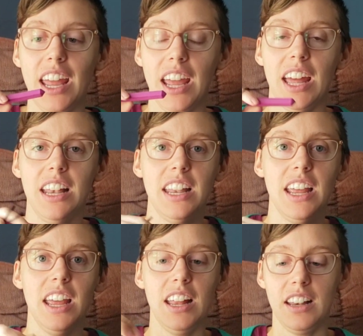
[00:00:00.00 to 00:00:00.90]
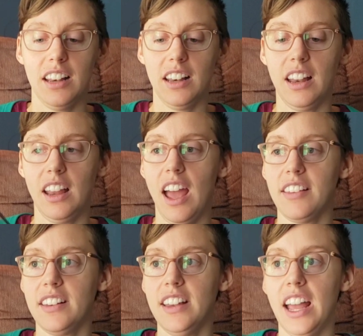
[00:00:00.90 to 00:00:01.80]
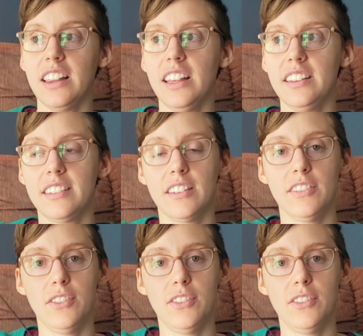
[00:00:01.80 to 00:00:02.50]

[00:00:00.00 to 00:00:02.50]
and it has a necklace